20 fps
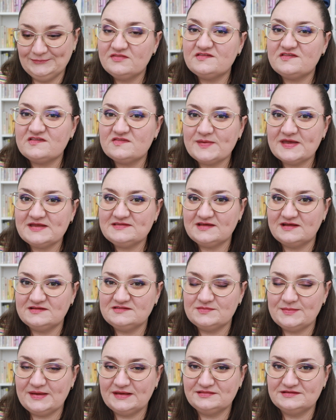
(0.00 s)
This has been done
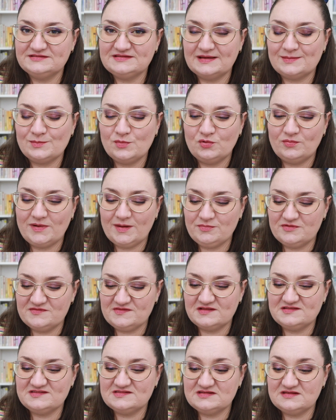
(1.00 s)
to make the deck more
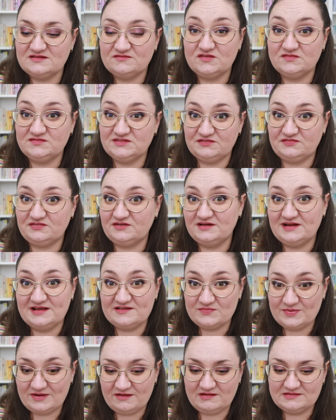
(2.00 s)
representative of different
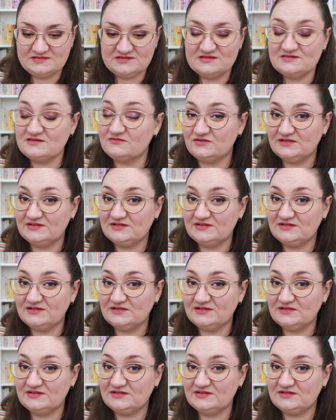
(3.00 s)
experiences of